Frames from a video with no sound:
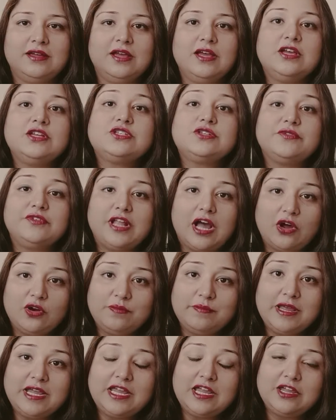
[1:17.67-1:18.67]
So without
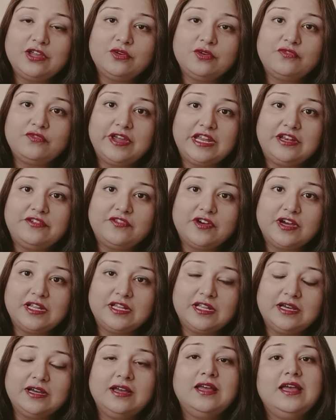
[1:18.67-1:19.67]
making you wait
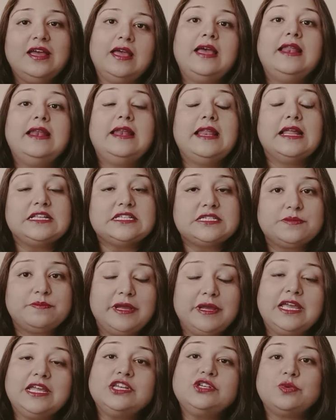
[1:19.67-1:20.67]
further, let's
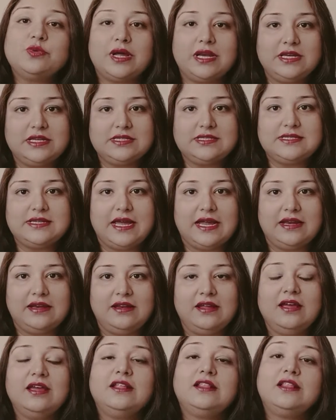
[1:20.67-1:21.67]
begin to understand
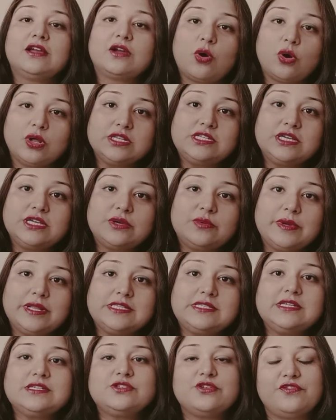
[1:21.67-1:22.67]
the
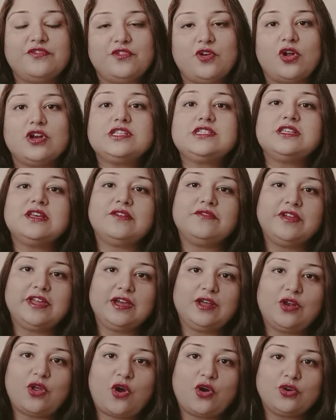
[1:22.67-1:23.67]
consequences of not serving
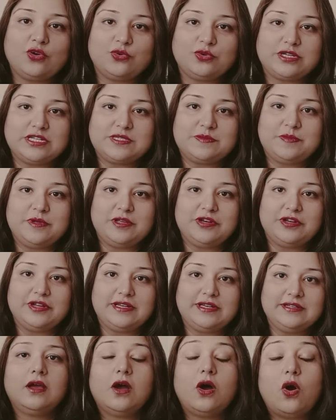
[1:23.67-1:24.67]
a long notice
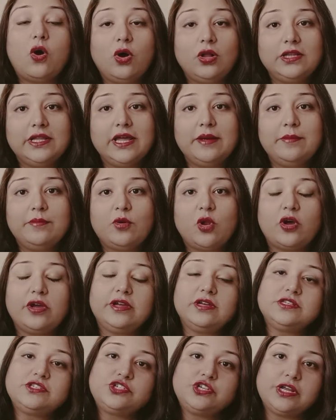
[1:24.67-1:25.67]
period. All the
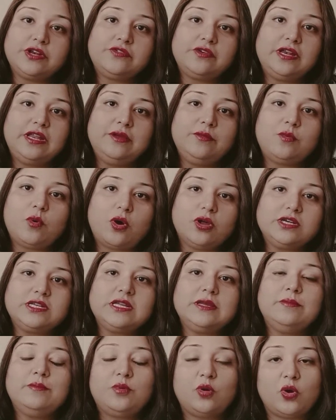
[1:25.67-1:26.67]
employers generally want
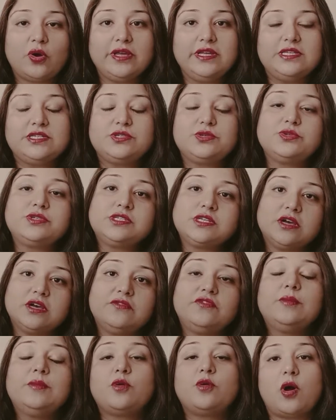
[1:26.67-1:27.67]
employees to serve
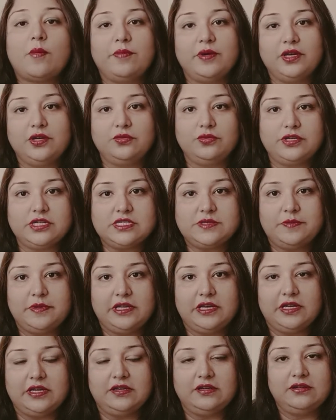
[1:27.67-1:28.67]
the proper notice
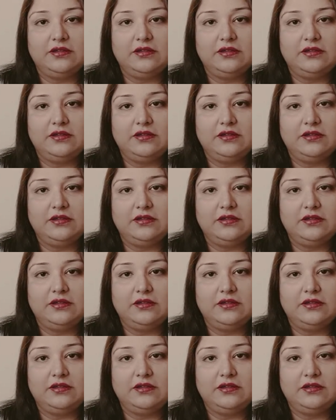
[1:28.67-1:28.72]
period.